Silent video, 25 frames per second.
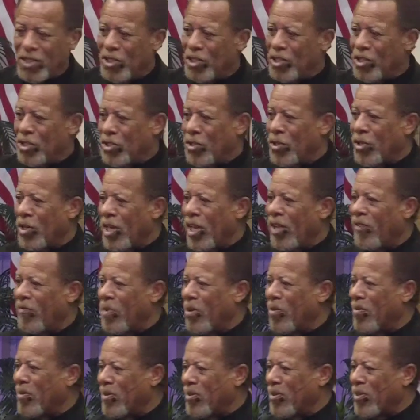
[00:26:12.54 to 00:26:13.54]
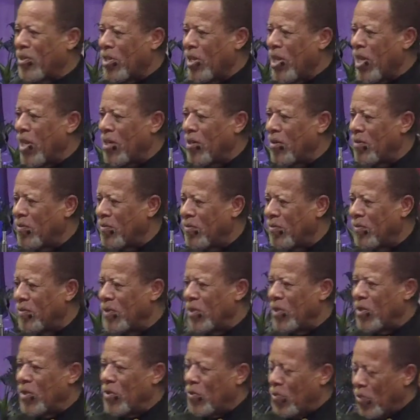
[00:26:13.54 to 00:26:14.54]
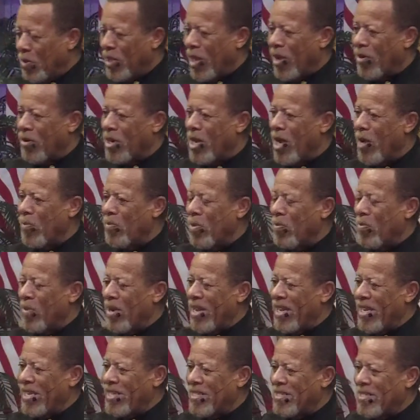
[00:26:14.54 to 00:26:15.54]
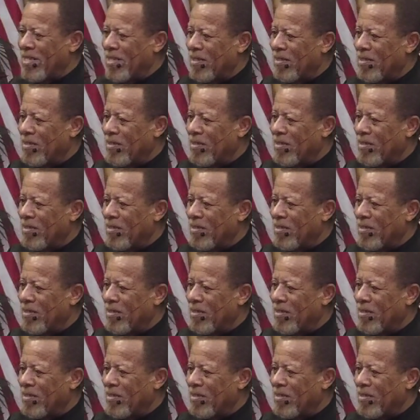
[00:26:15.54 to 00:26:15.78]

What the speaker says: So you love people into the kingdom without compromise.